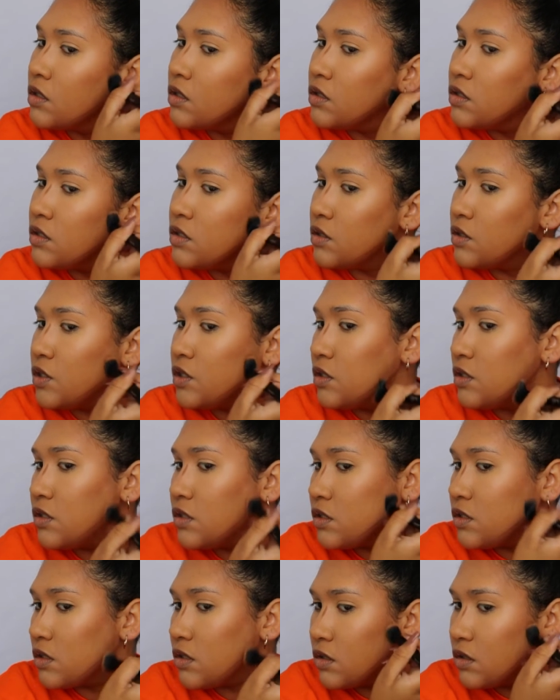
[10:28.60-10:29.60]
So
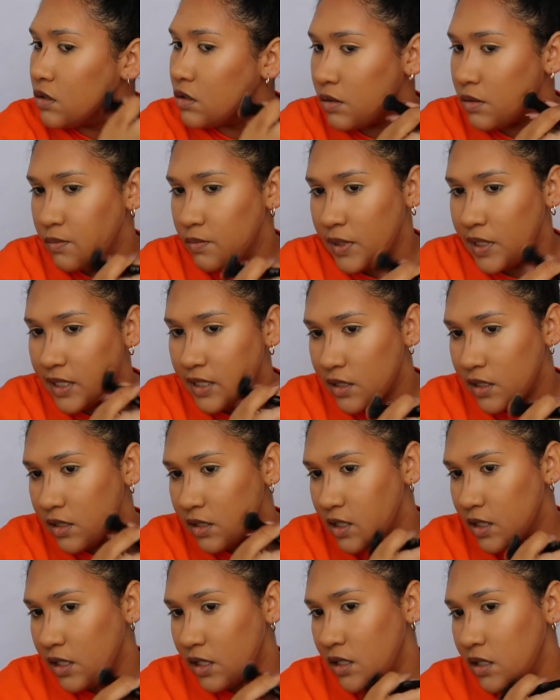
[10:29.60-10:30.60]
just blending
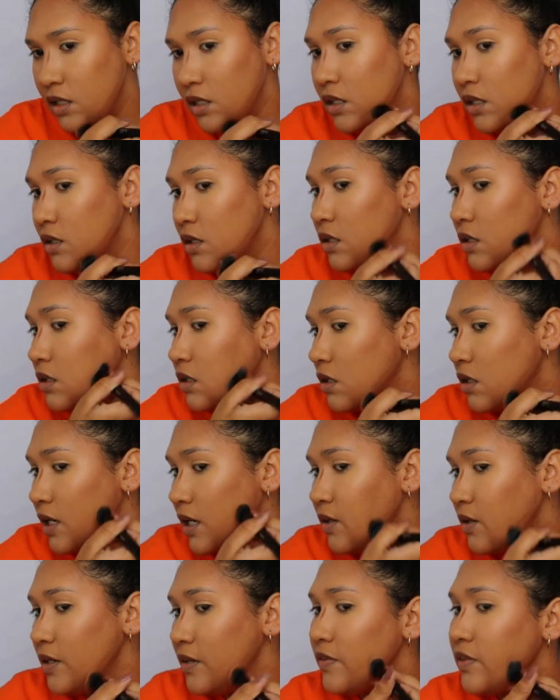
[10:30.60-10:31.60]
that in. I
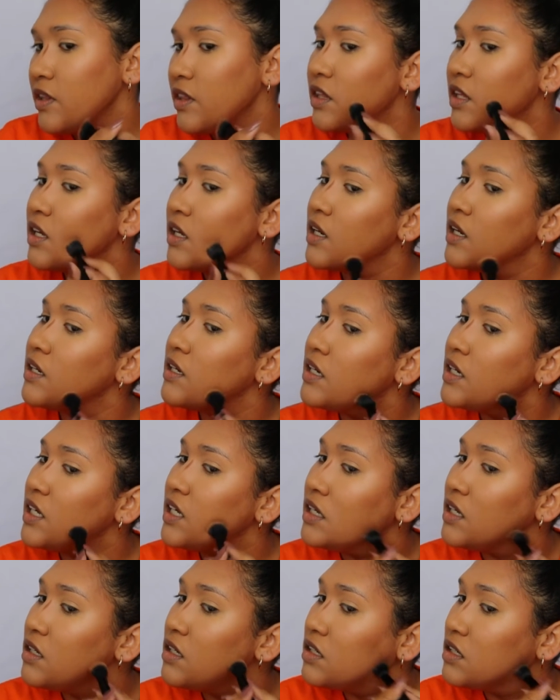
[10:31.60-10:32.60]
don't even think I
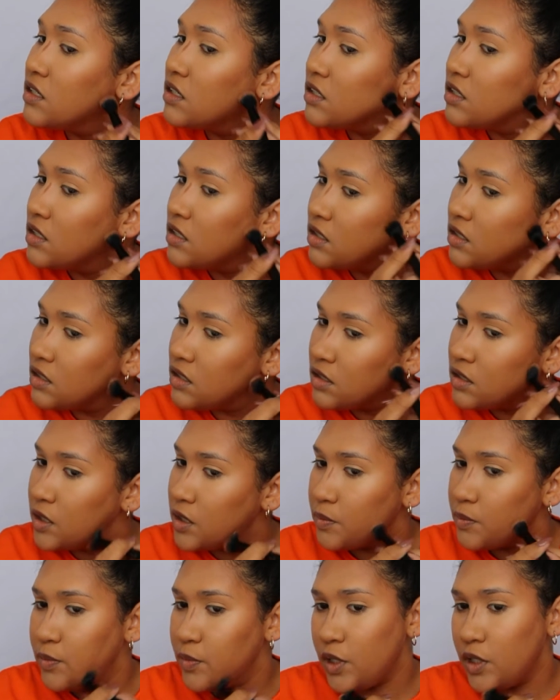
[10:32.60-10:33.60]
need
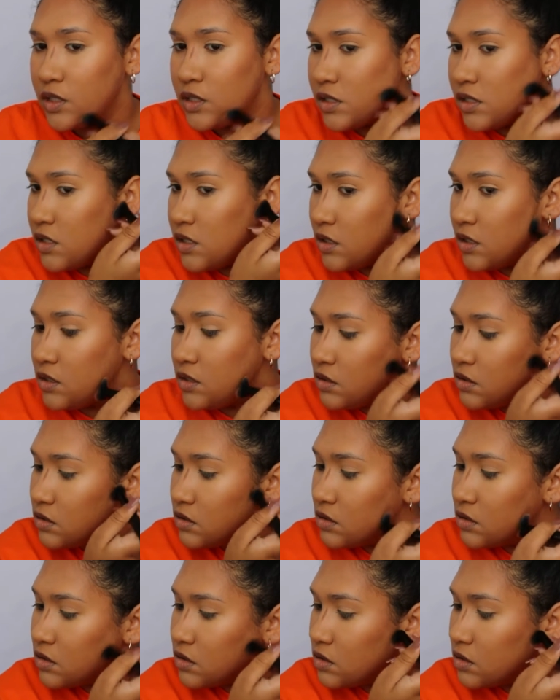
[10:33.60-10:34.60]
bronzer,
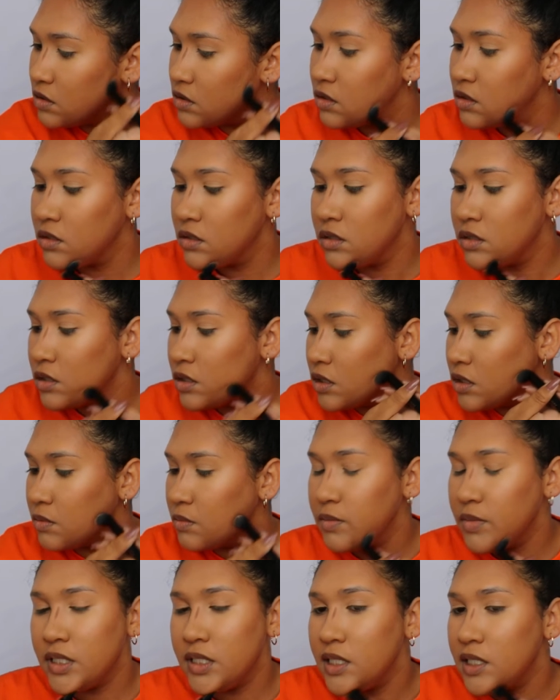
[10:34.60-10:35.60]

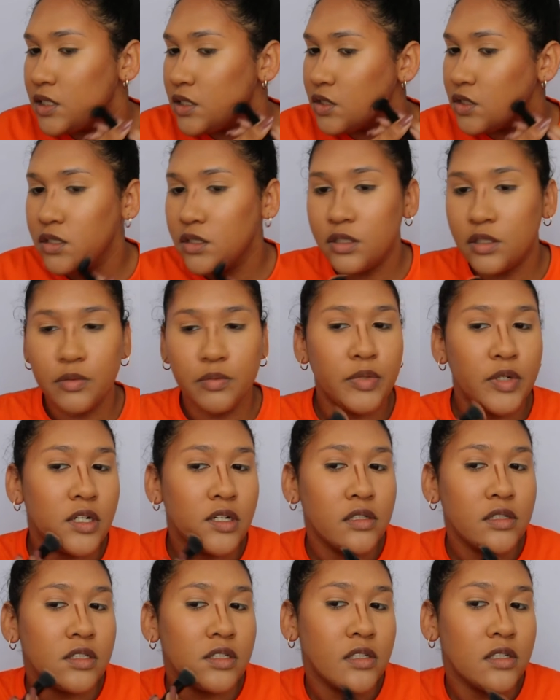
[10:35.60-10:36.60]
but let's just do
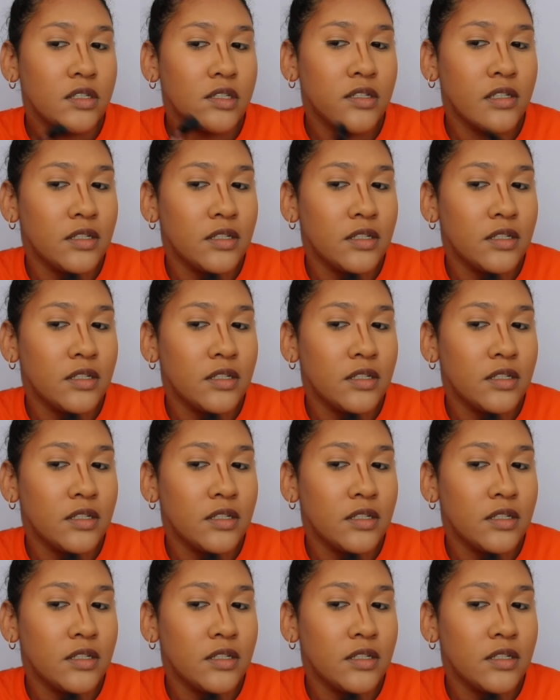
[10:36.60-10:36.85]
bronzer.